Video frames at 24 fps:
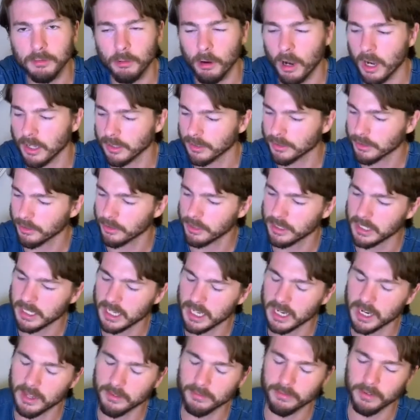roster in the
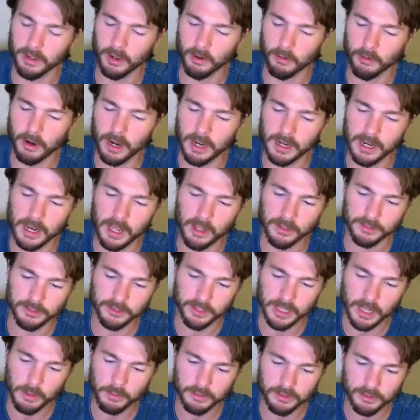NFL right now. So
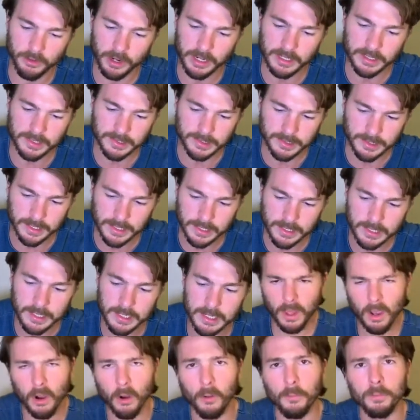that was great to see.
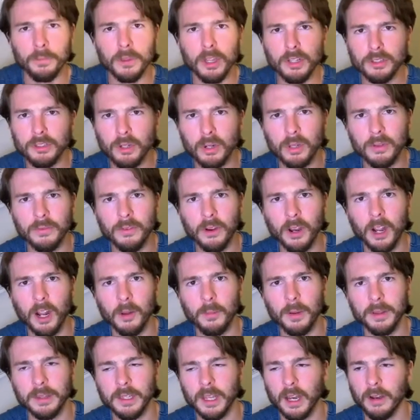Oh, totally forgot
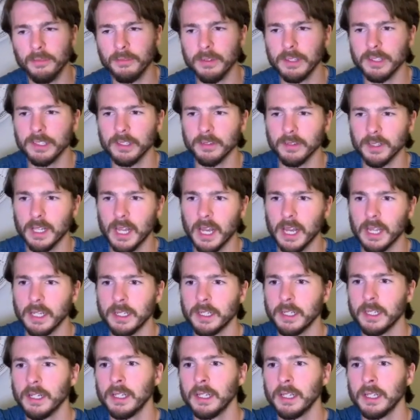about the offensive line.